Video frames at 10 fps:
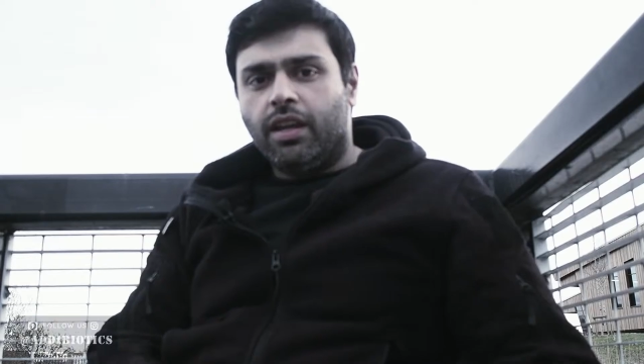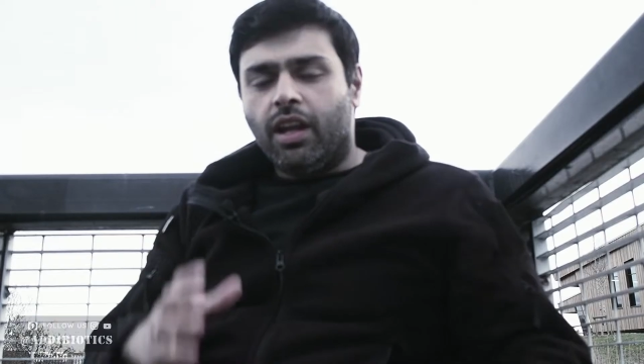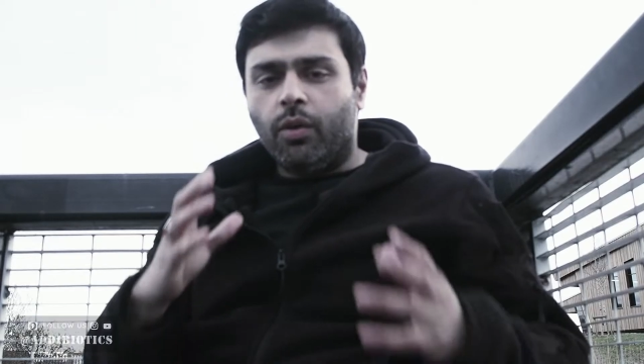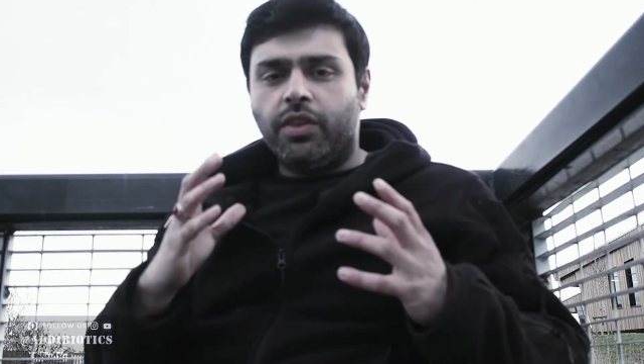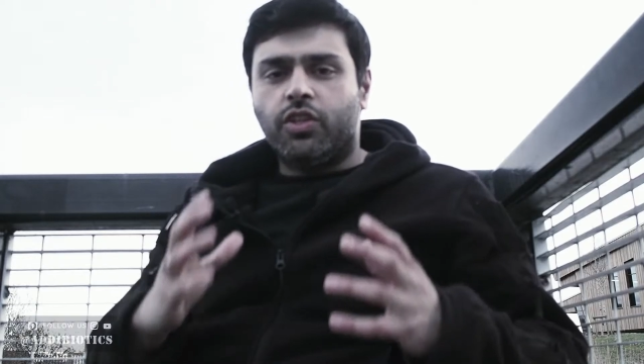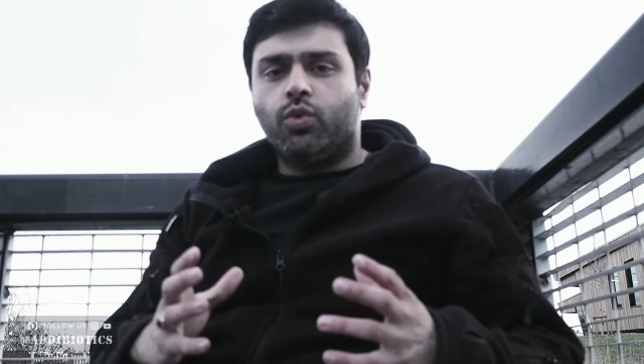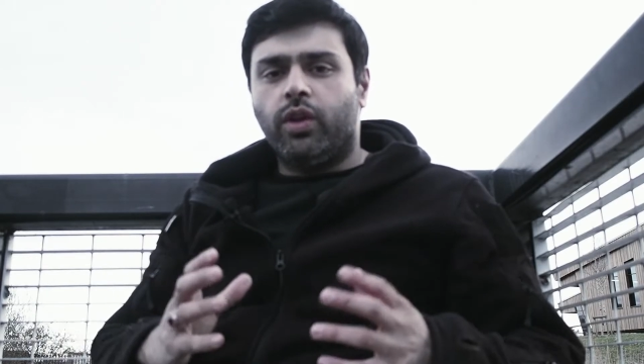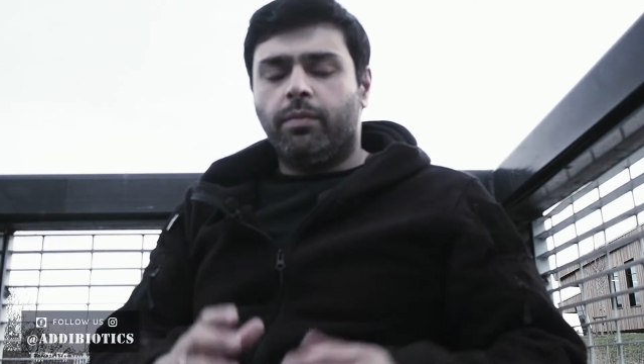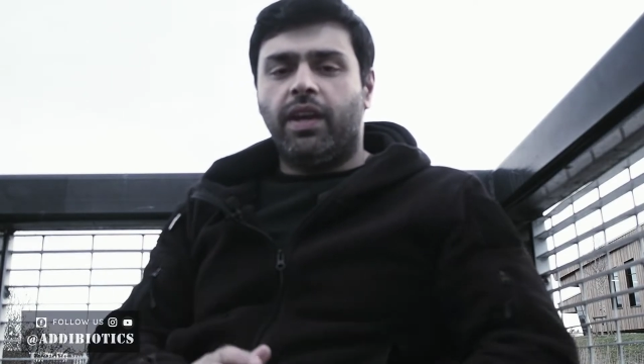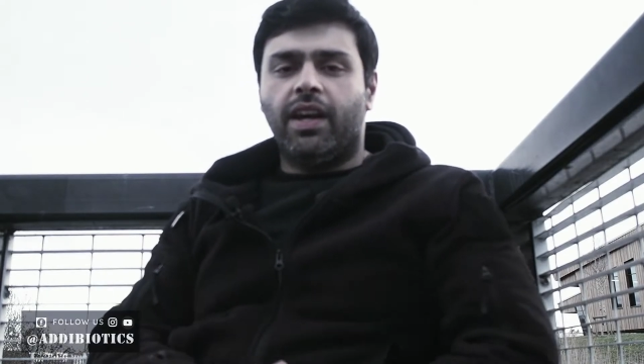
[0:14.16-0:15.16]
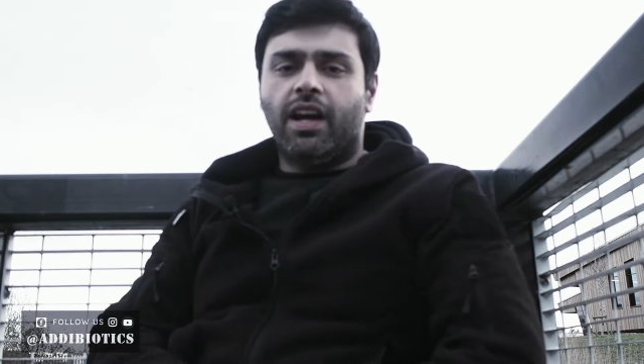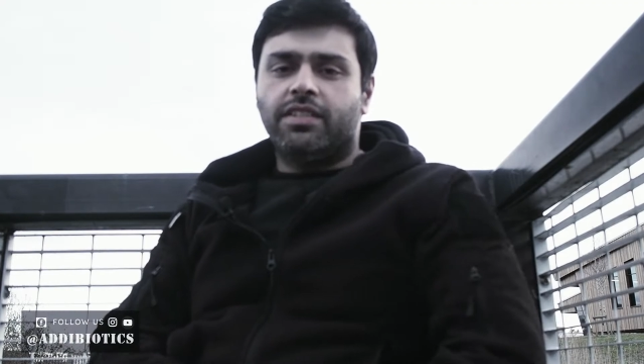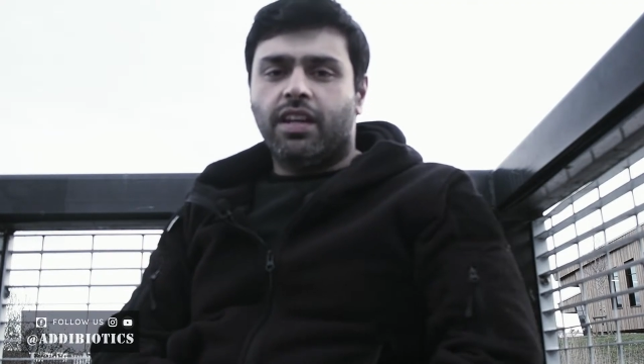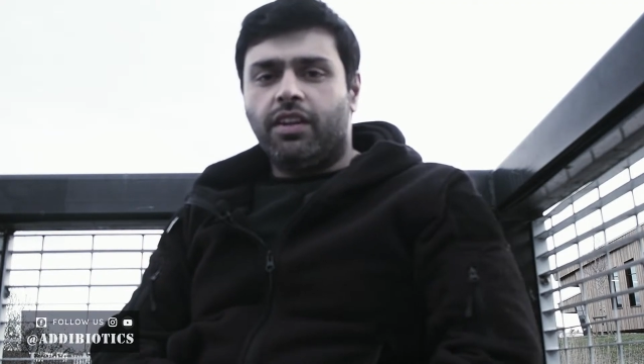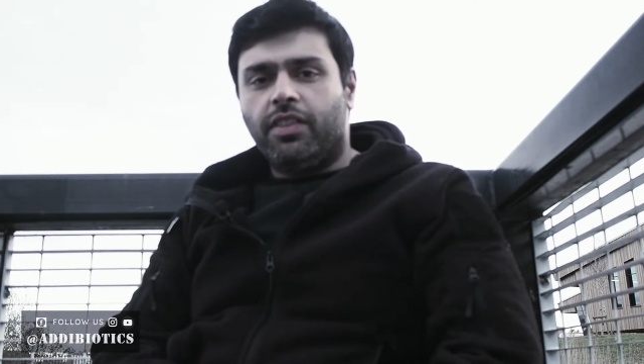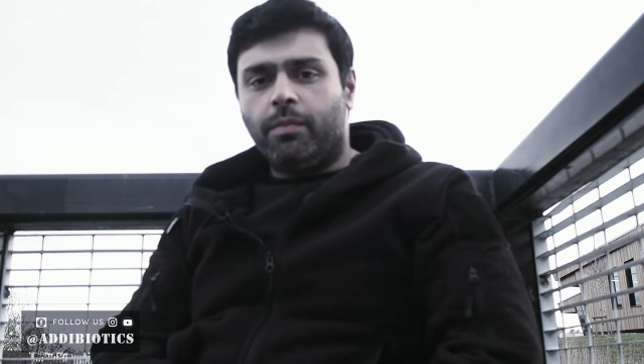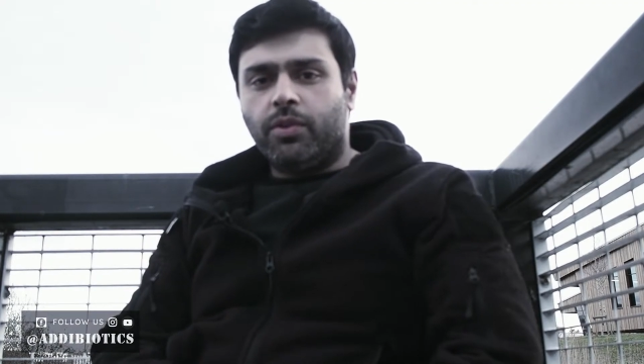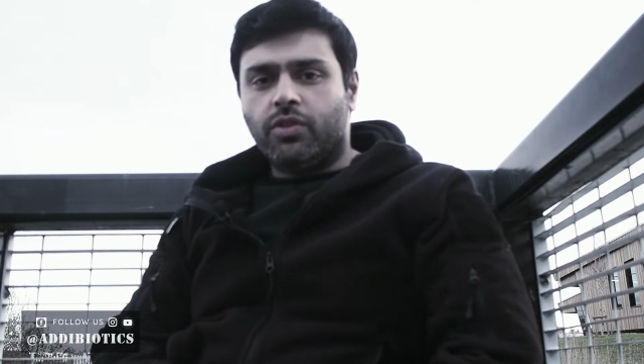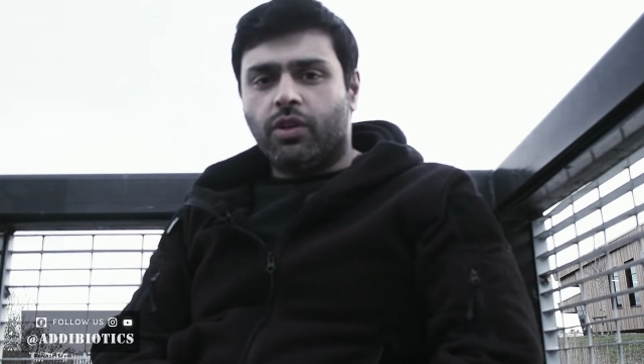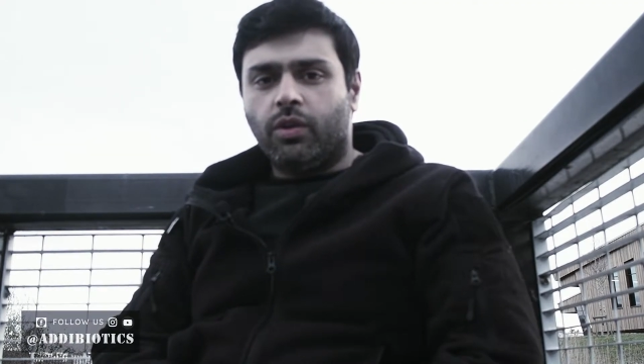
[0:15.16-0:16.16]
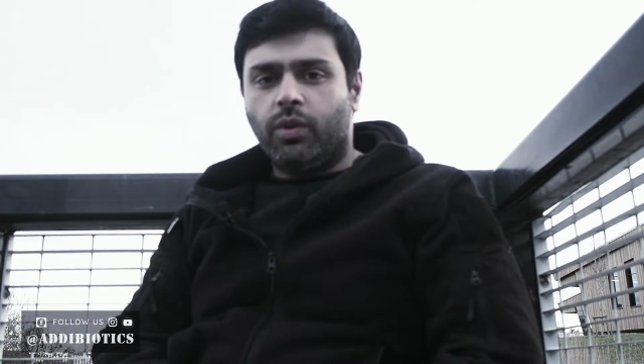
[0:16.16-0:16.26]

Now with this week being our 10th episode,